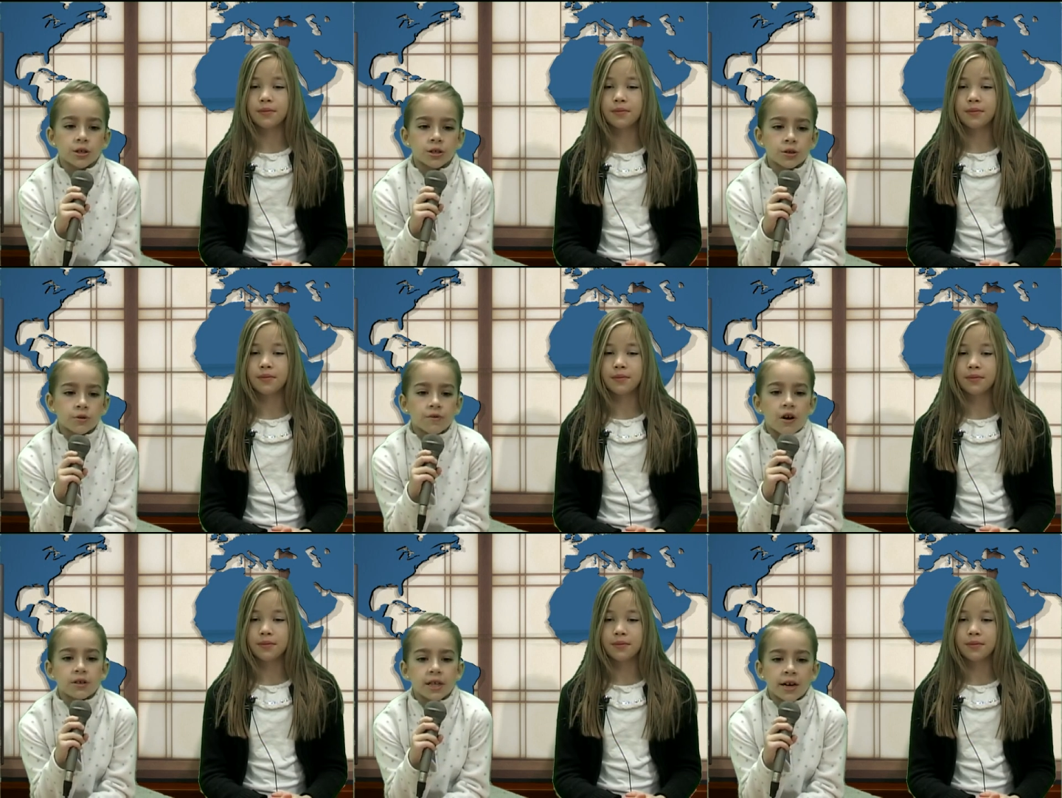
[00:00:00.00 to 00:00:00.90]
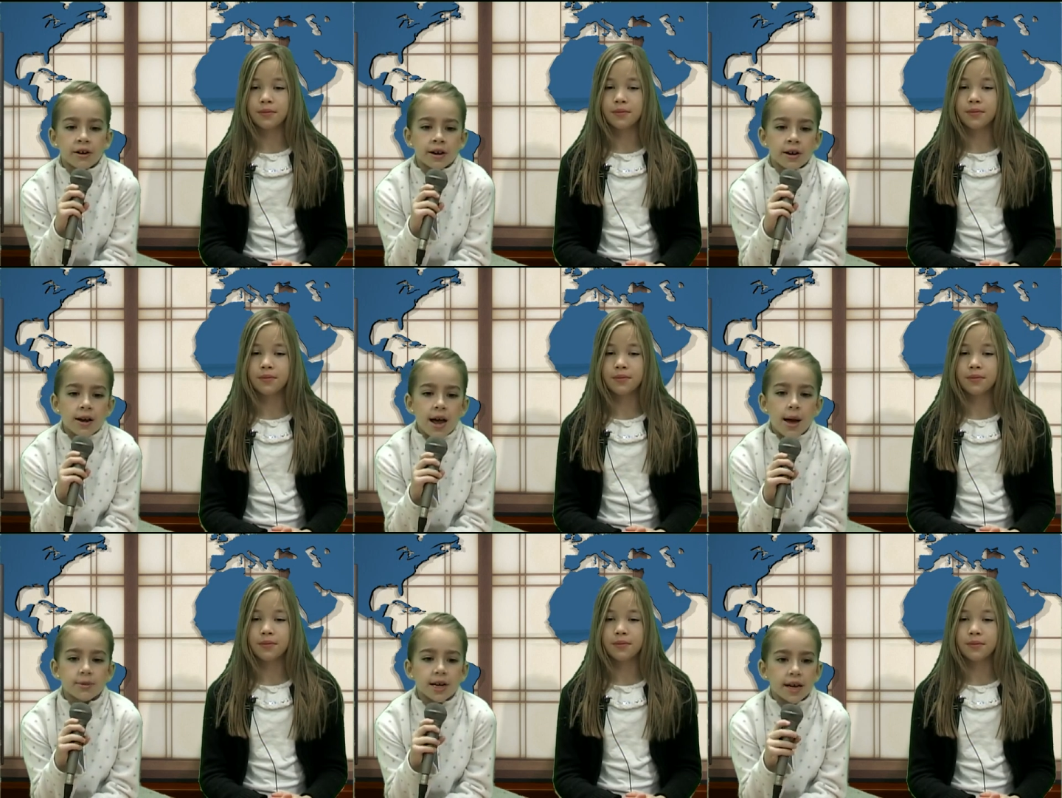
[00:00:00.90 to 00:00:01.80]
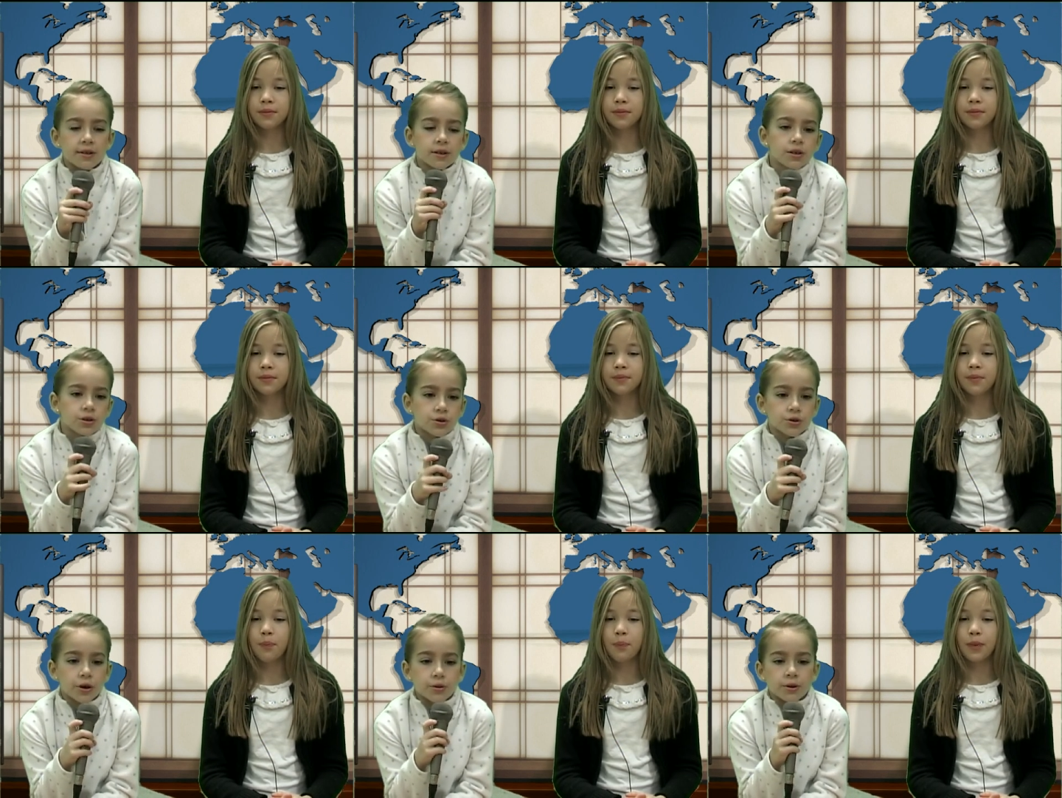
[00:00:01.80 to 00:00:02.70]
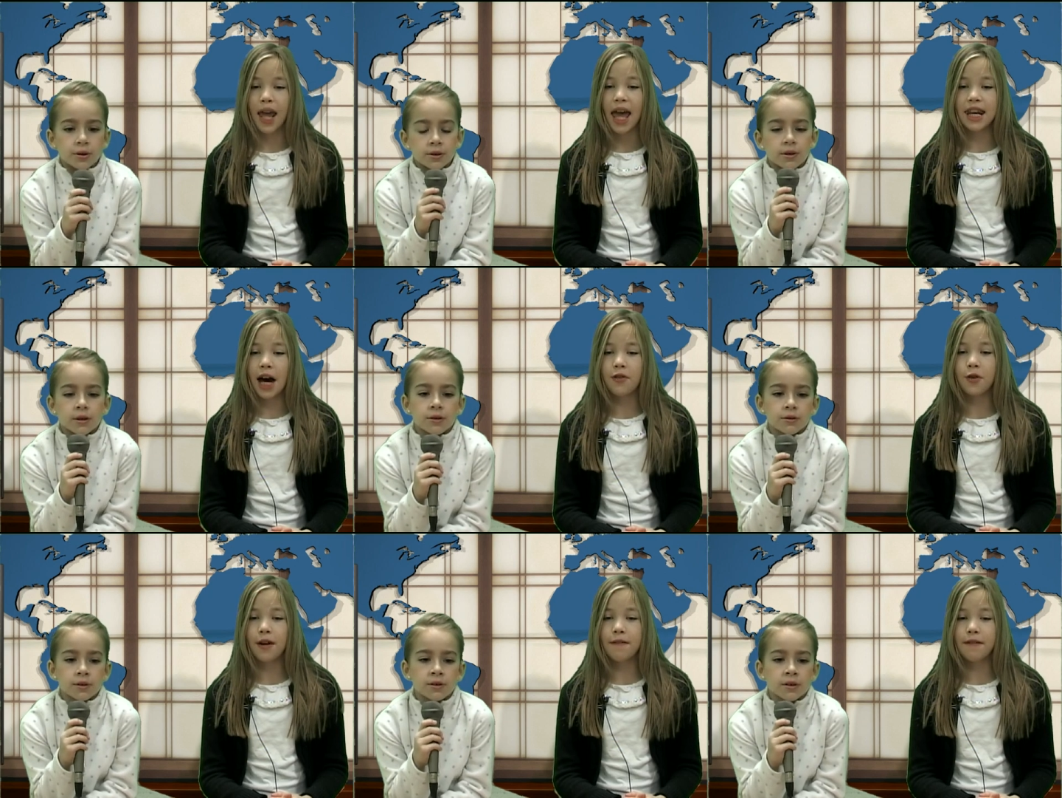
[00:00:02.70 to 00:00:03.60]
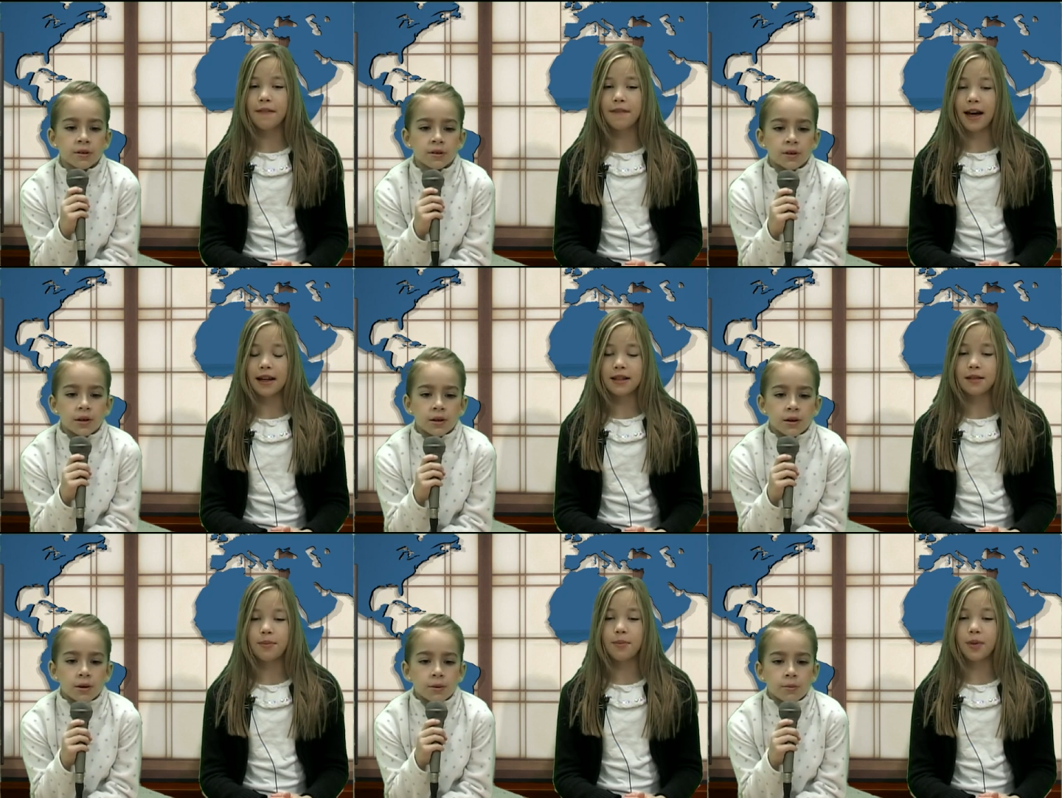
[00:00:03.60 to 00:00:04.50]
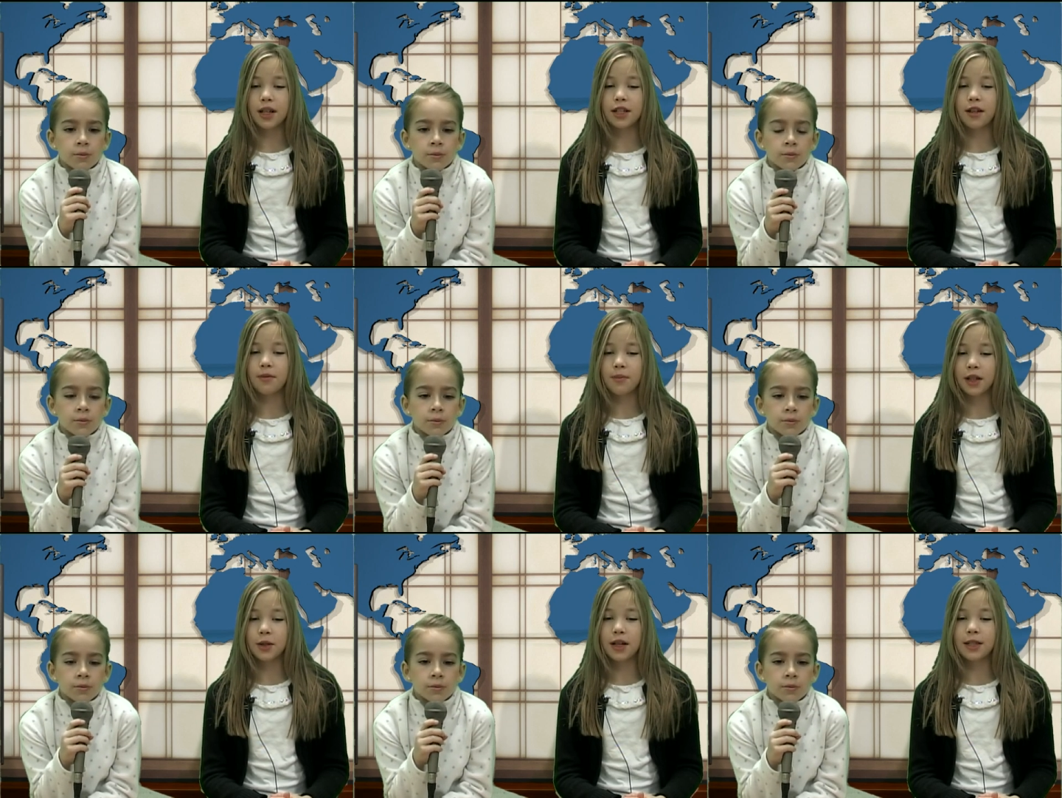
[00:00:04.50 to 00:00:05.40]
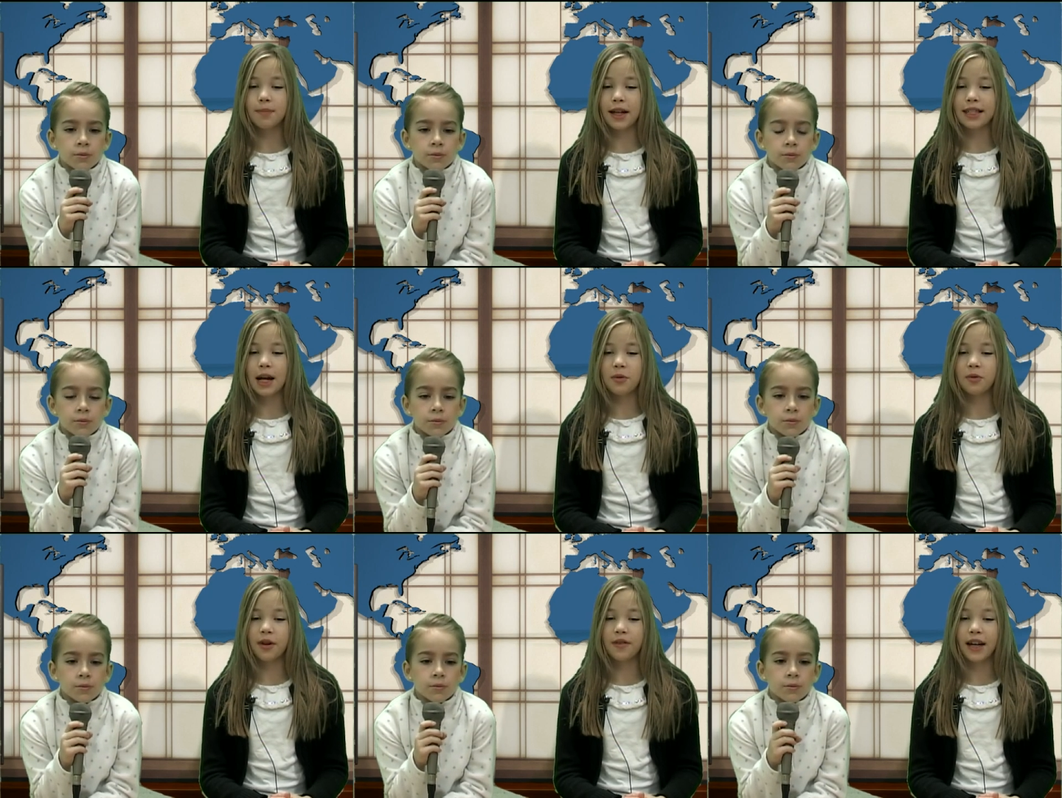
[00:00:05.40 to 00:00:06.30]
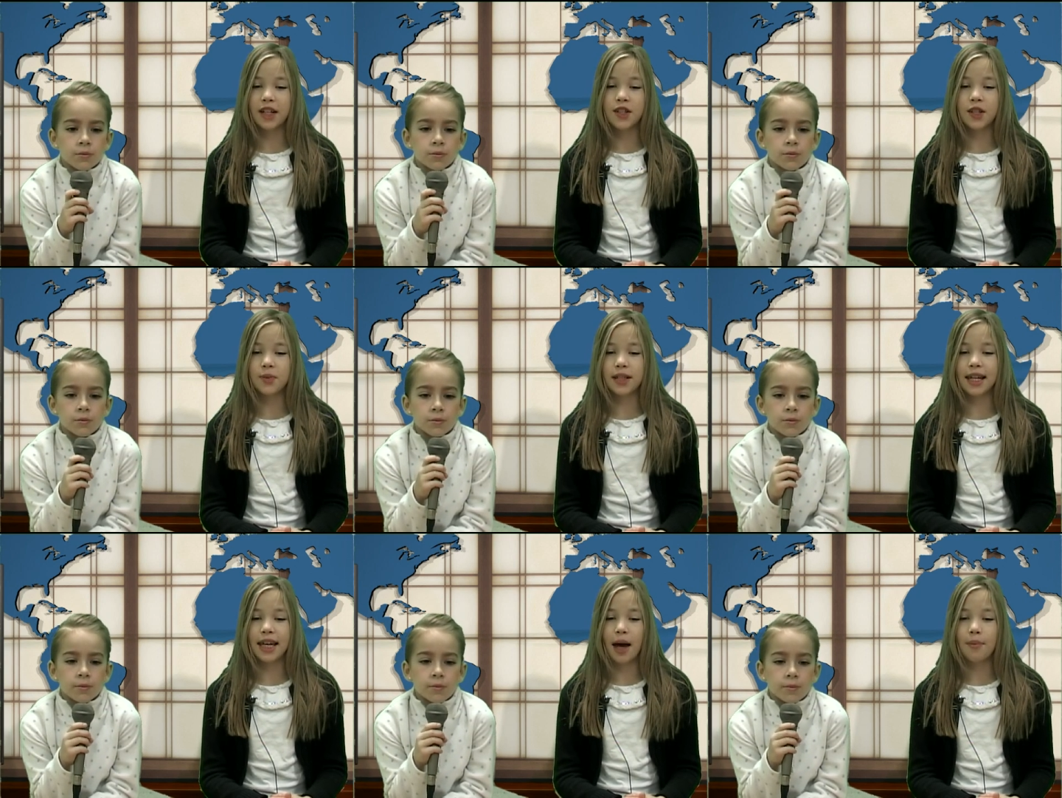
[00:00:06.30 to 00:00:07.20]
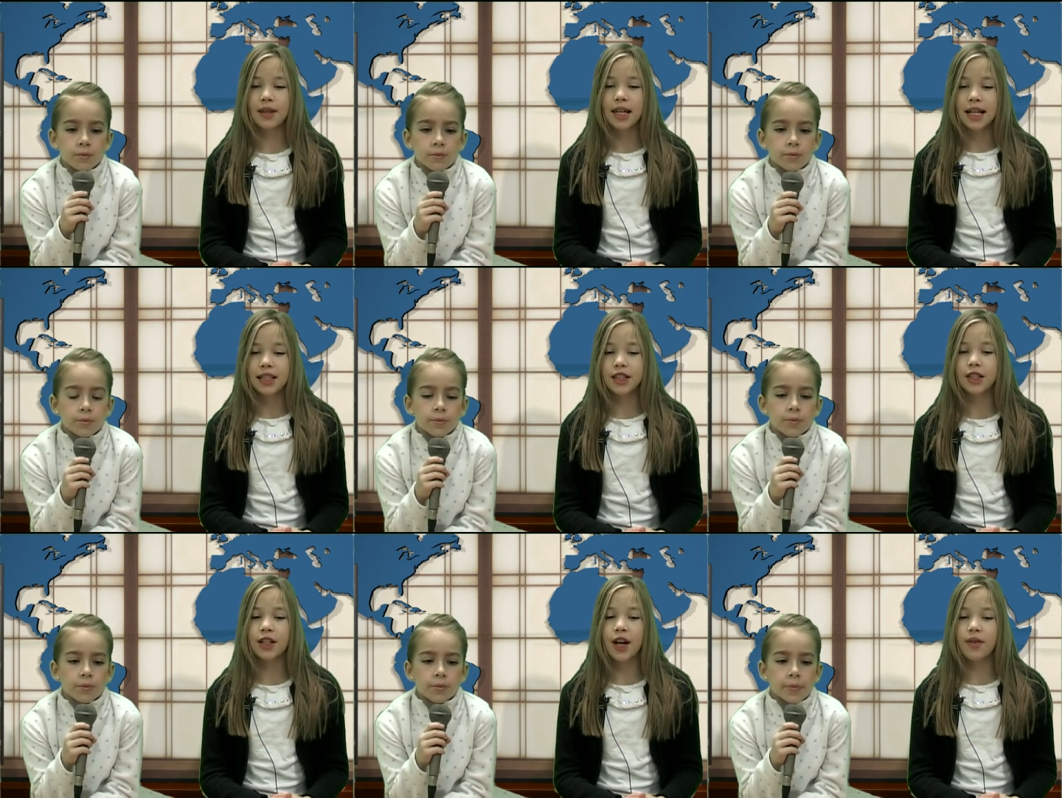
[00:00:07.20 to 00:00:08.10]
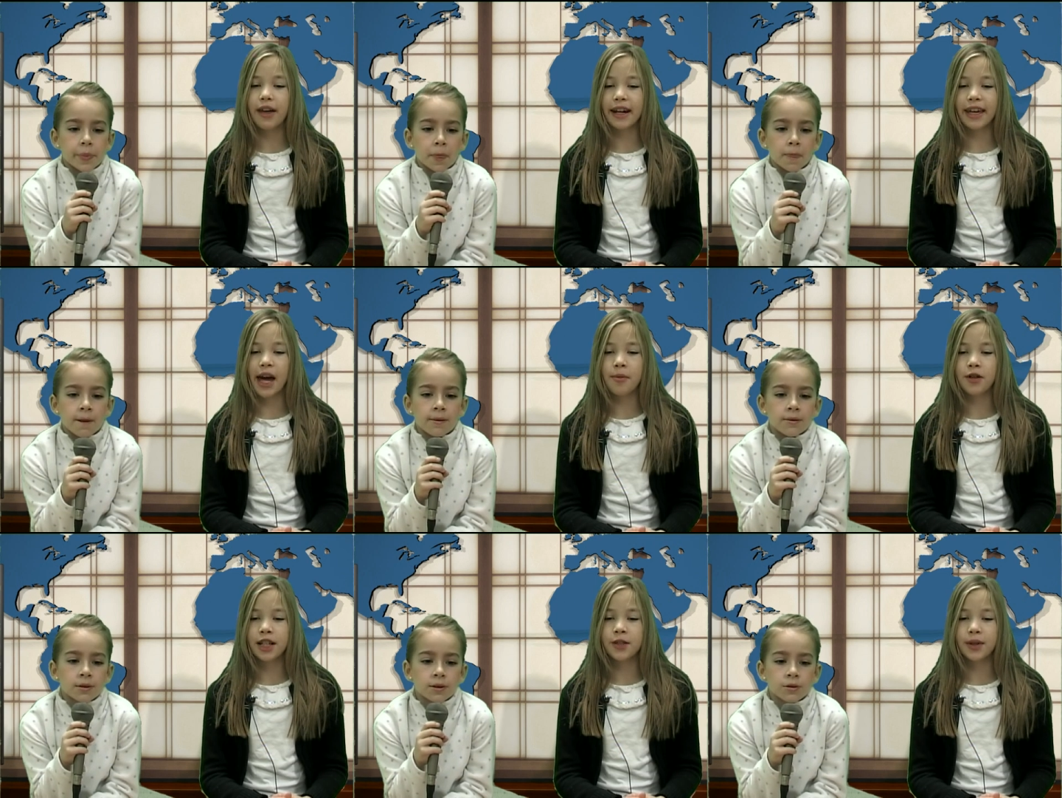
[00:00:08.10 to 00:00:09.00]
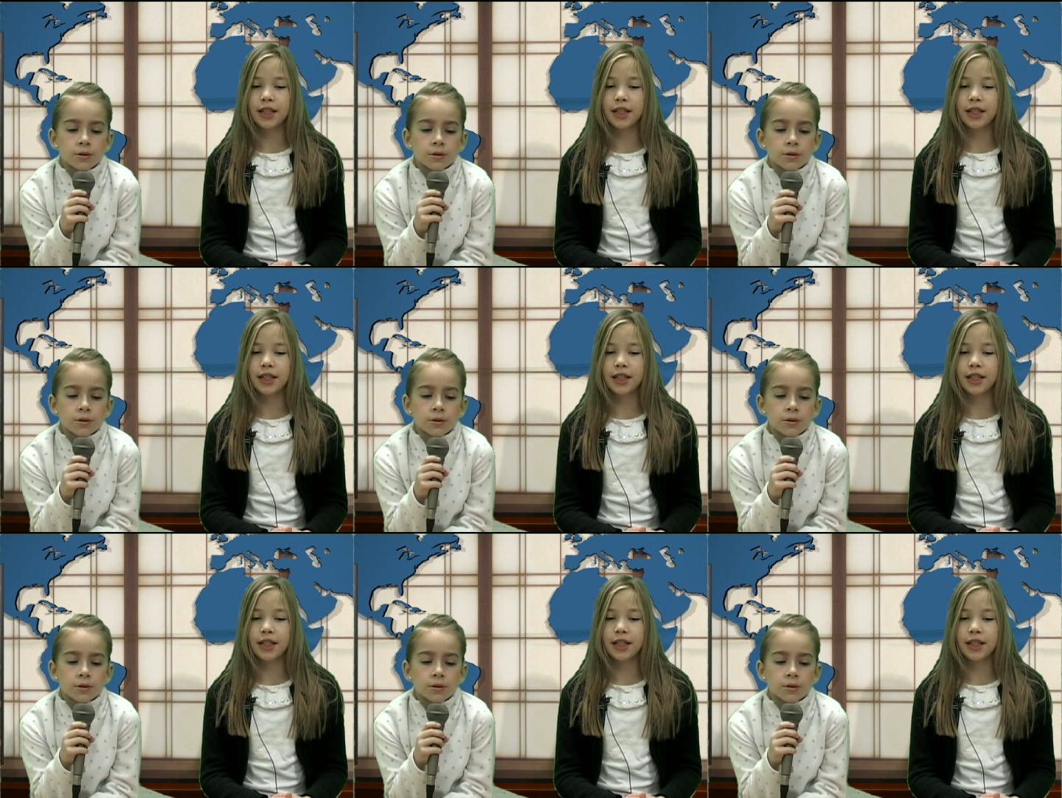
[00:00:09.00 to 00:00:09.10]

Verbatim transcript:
Speaker 1: to voluntarily abdicate the throne. And now for a fun
Speaker 2: fact, brought to, brought to us by Stepper World Facts. Just read the cap. Did you know that a camel can drink